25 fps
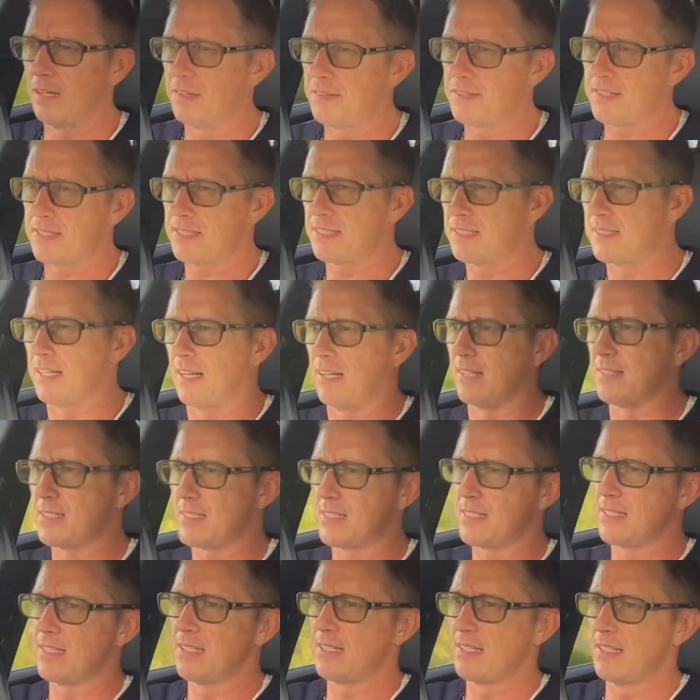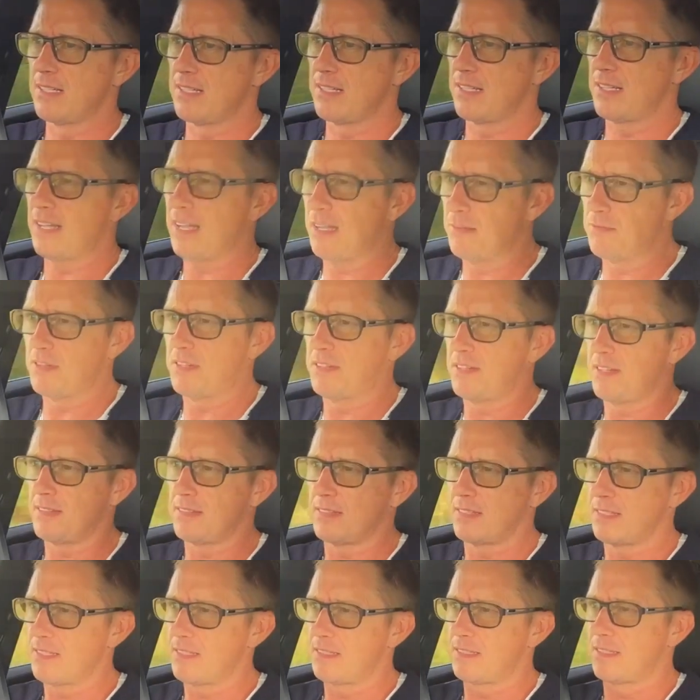this does everything that it